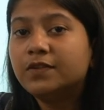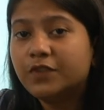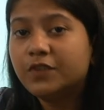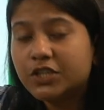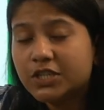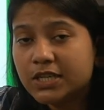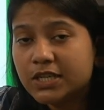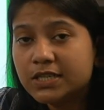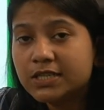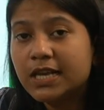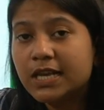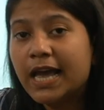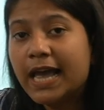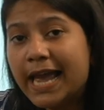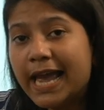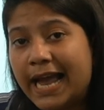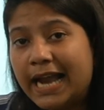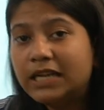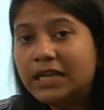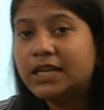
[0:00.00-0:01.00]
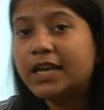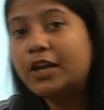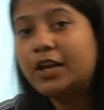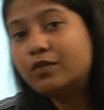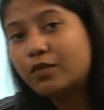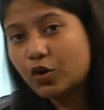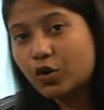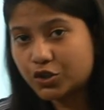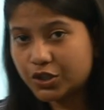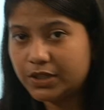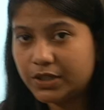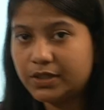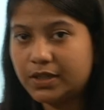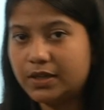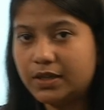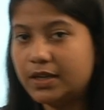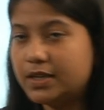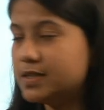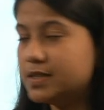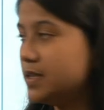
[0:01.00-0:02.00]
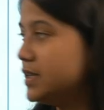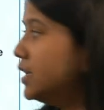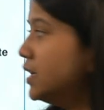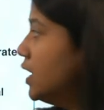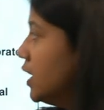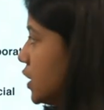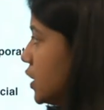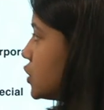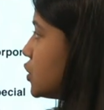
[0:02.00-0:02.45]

which is held in Washington DC.